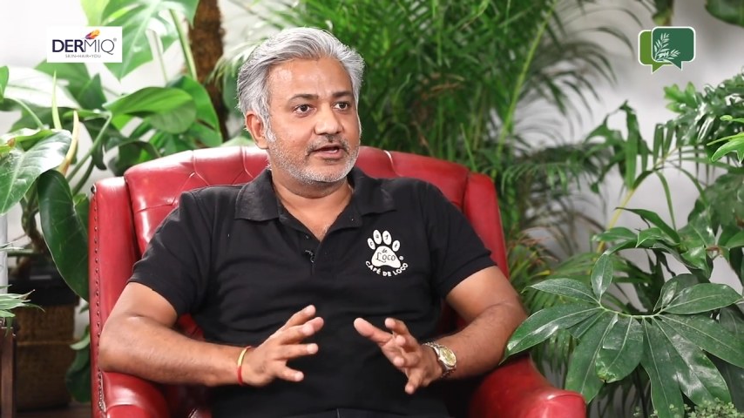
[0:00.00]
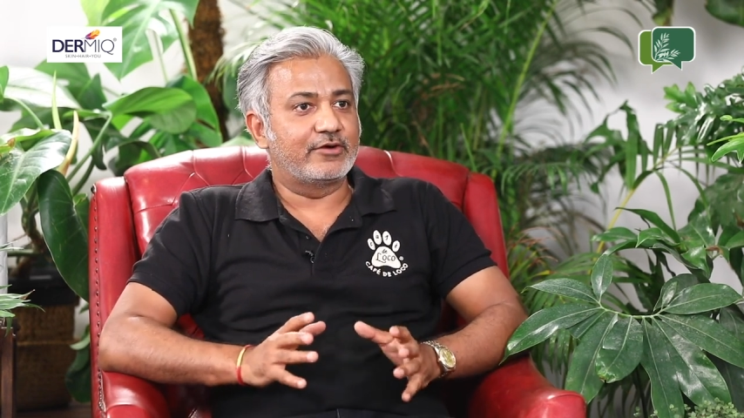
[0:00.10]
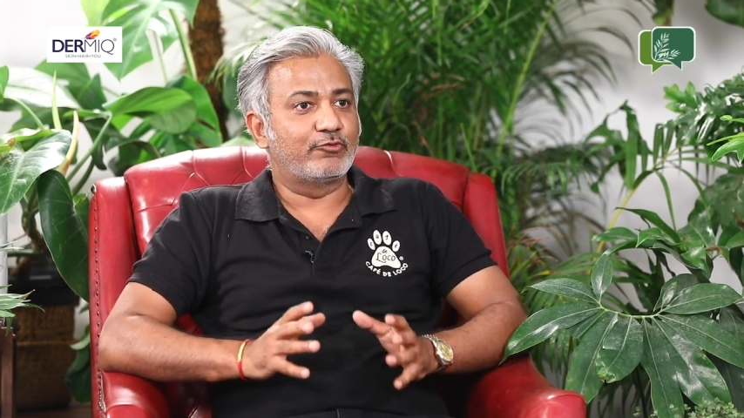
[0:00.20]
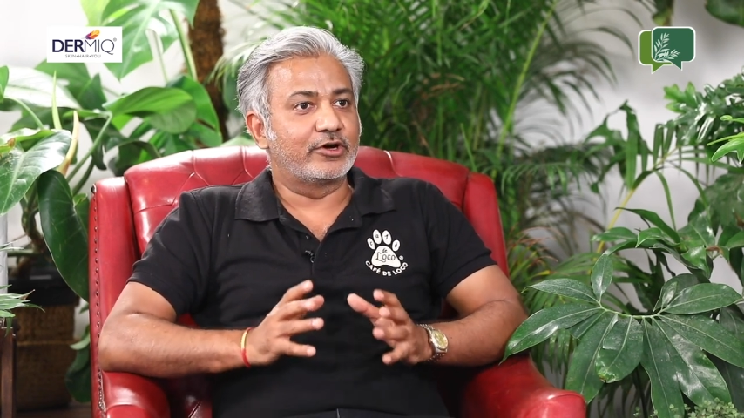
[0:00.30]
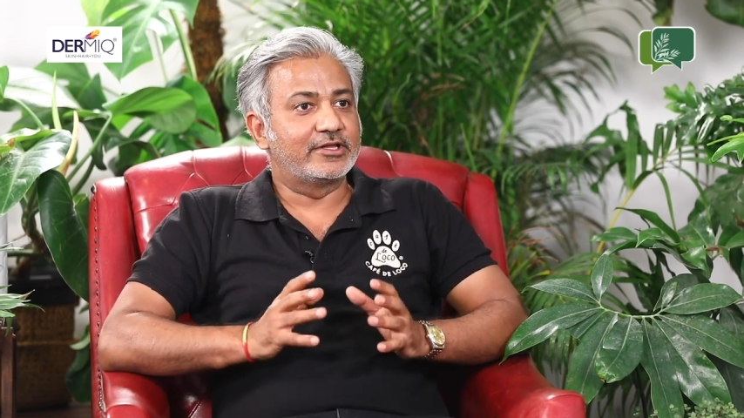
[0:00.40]

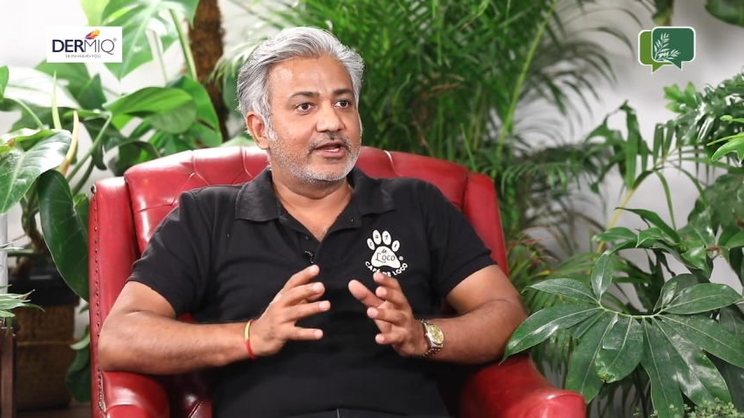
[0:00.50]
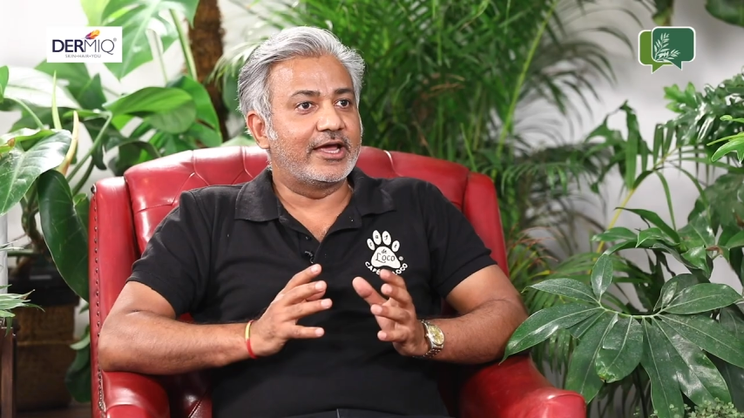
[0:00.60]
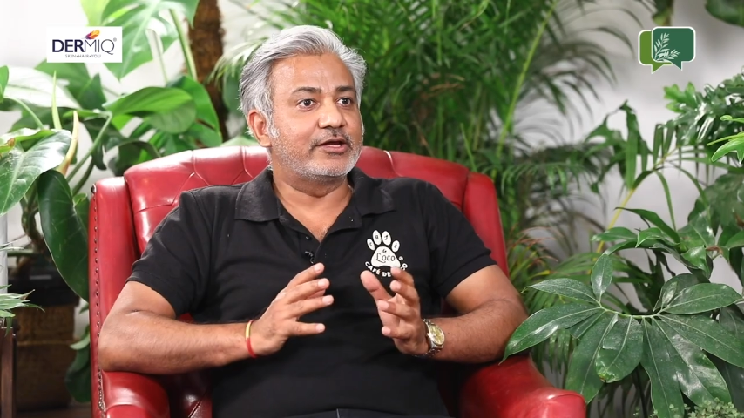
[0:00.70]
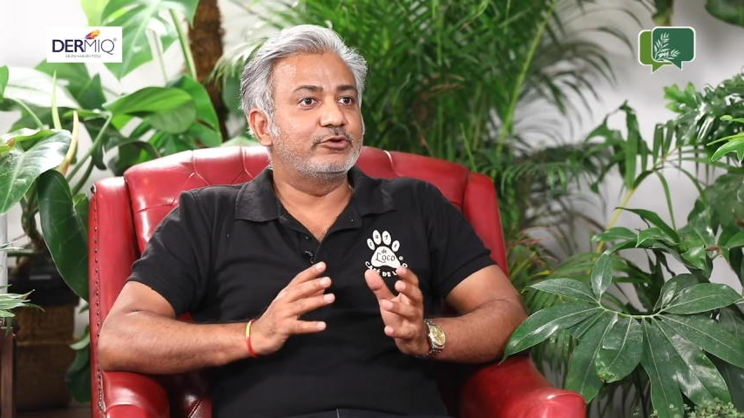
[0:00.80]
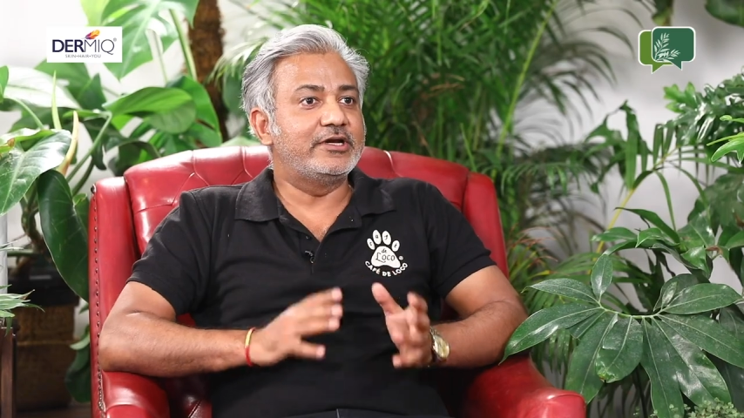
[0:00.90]
and what they
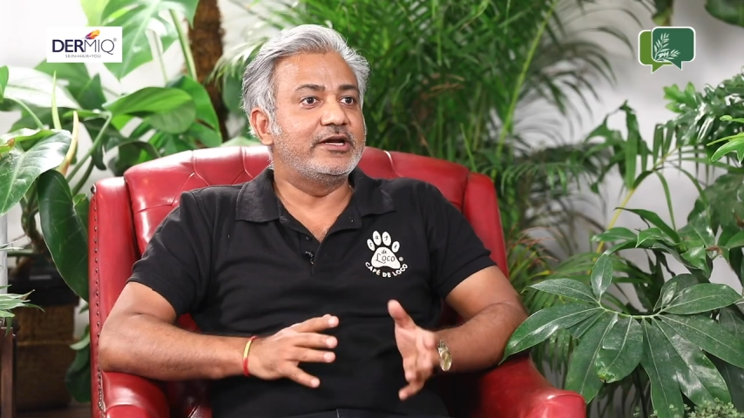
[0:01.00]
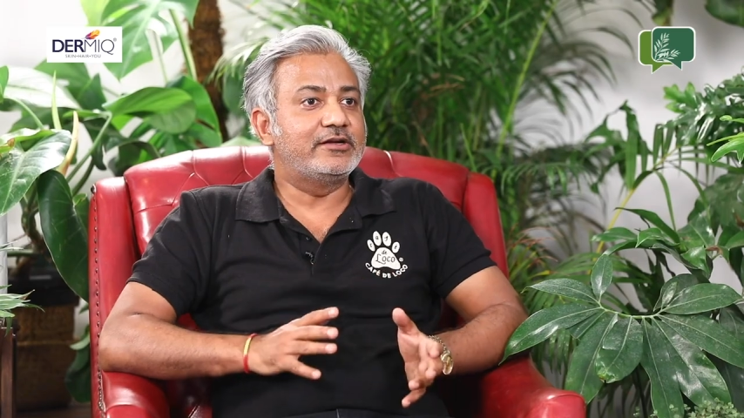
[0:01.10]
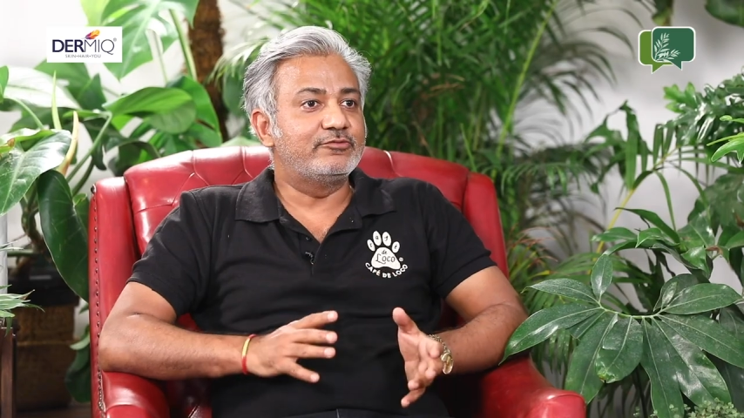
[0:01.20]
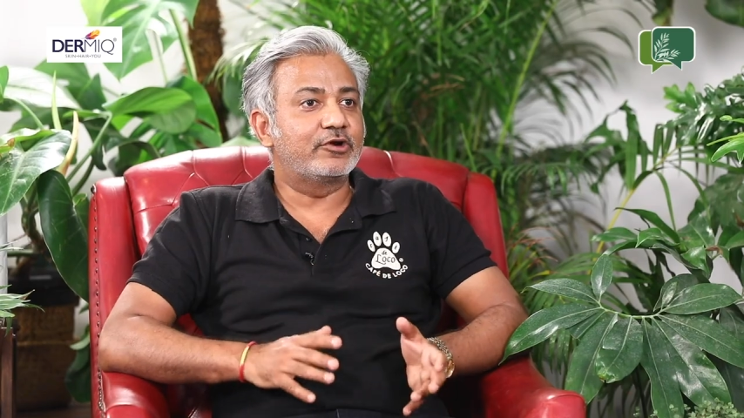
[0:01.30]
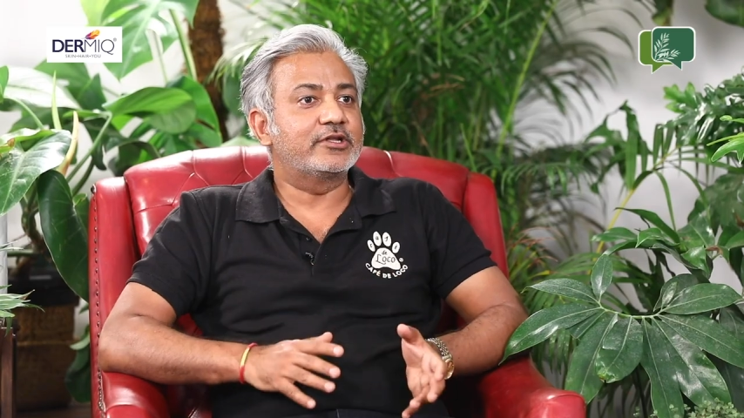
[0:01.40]
like to
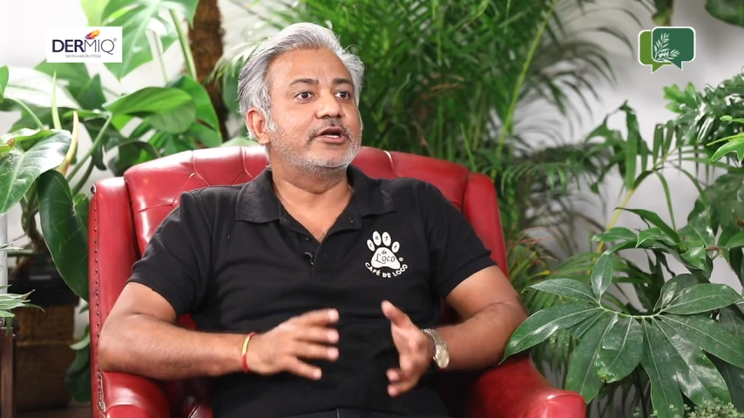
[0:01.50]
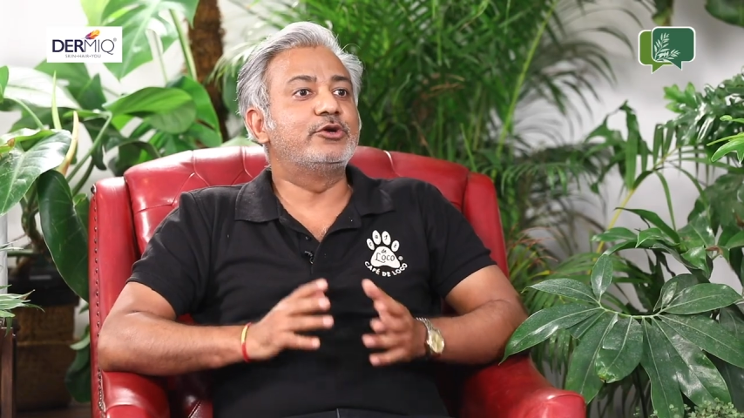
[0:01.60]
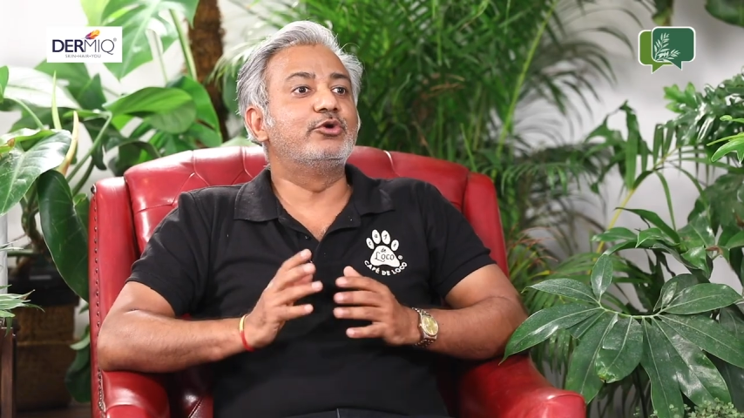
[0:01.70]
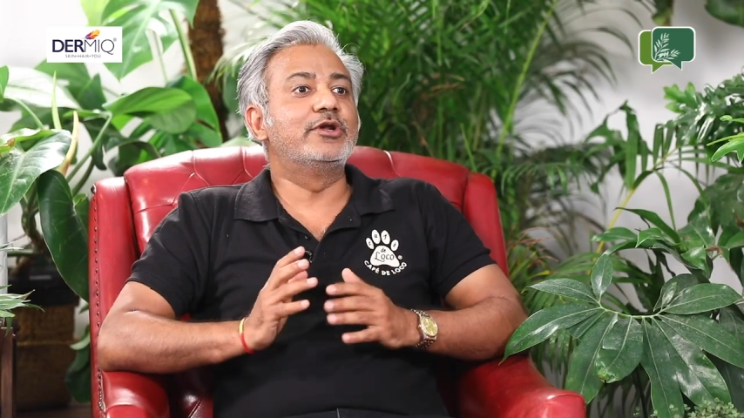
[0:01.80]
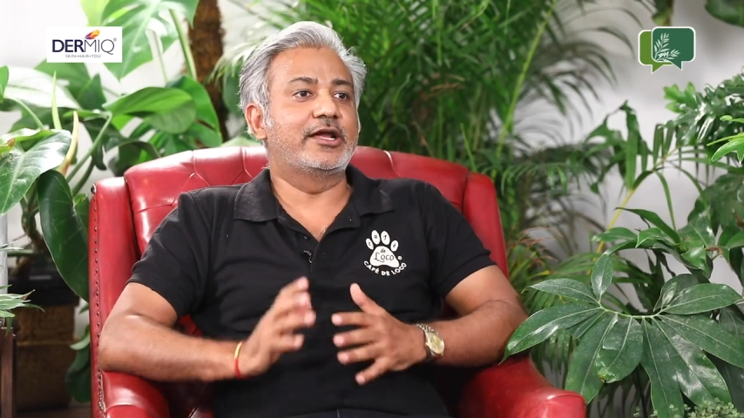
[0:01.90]
eat, what they
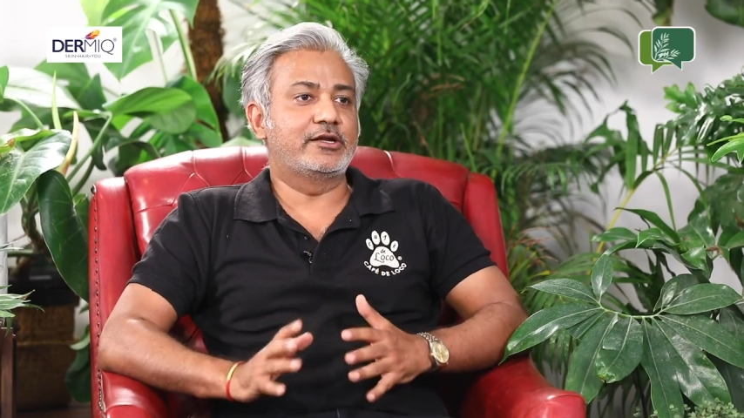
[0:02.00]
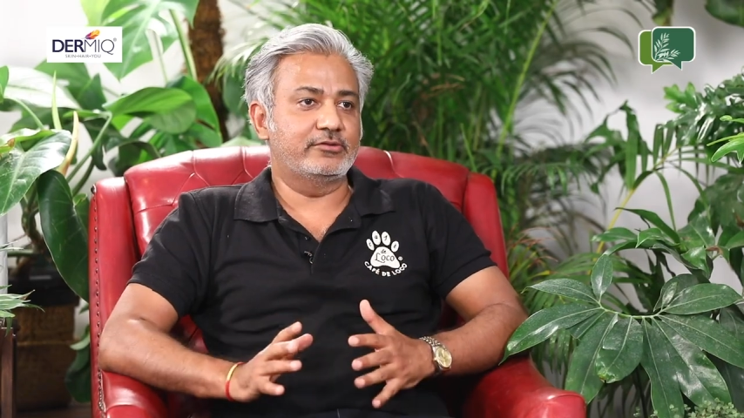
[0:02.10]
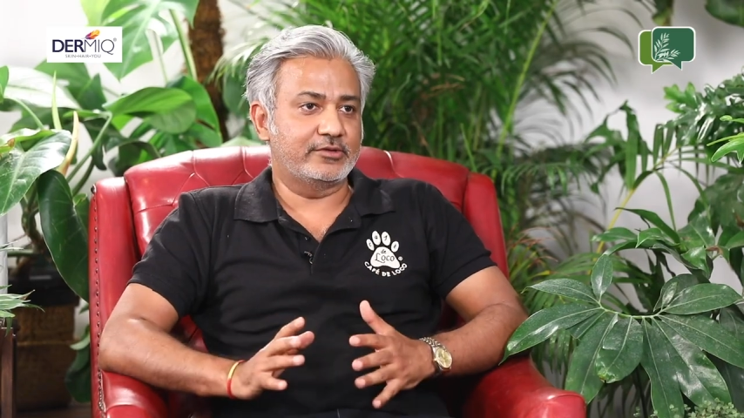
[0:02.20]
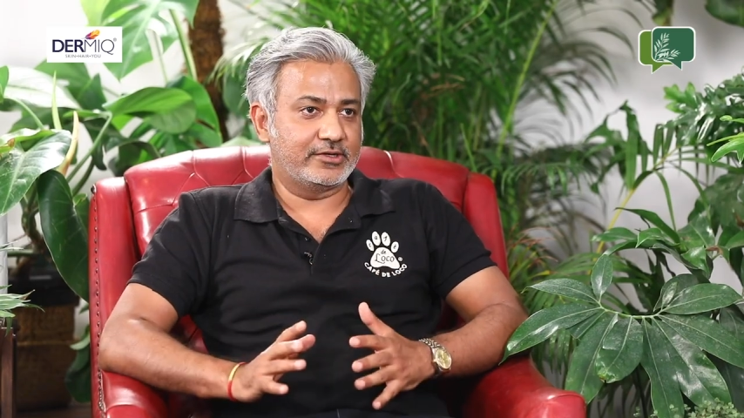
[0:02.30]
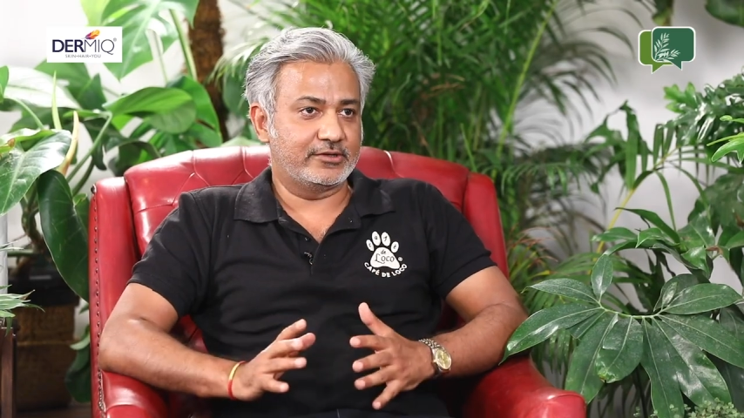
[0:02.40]
don't like to eat.